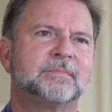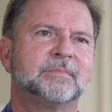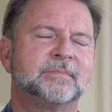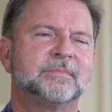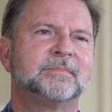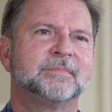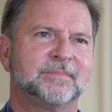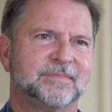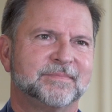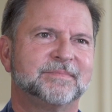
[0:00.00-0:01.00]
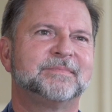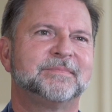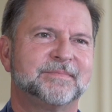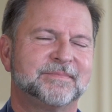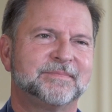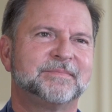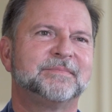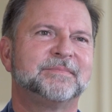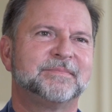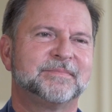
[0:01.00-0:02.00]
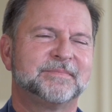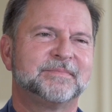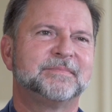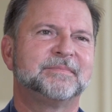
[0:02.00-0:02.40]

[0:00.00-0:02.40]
up with these ideas of